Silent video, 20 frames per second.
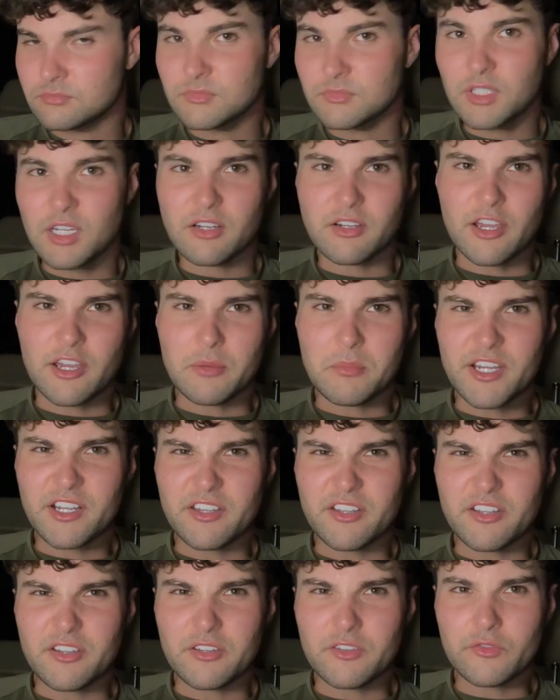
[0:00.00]
I might
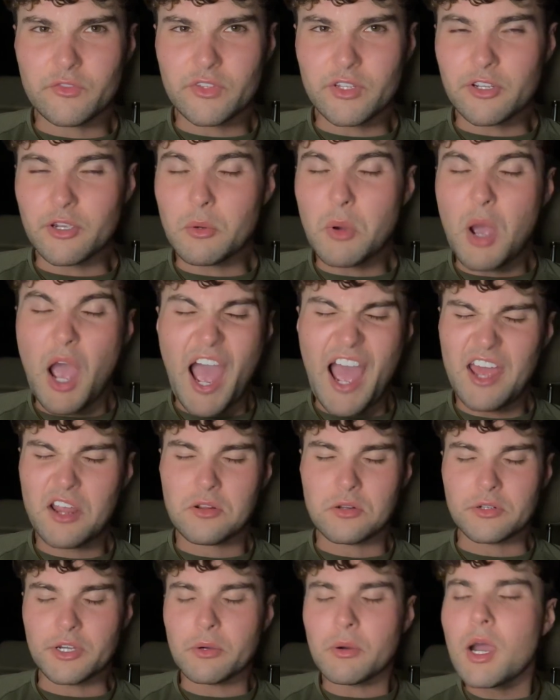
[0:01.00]
edit the video. I
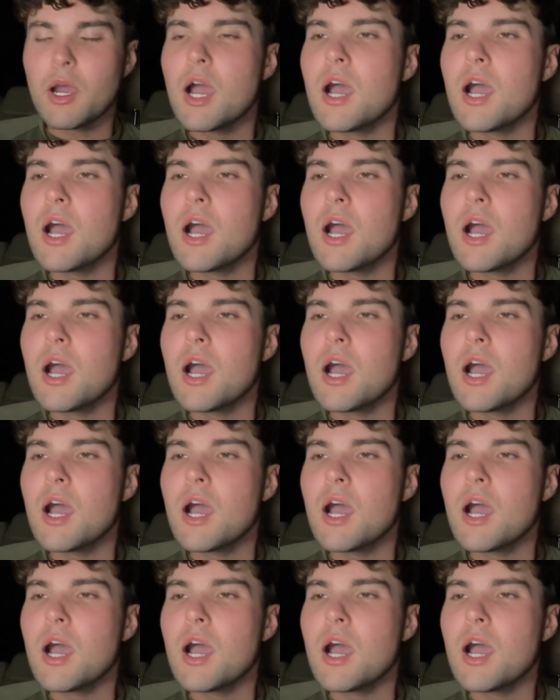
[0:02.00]
don't know.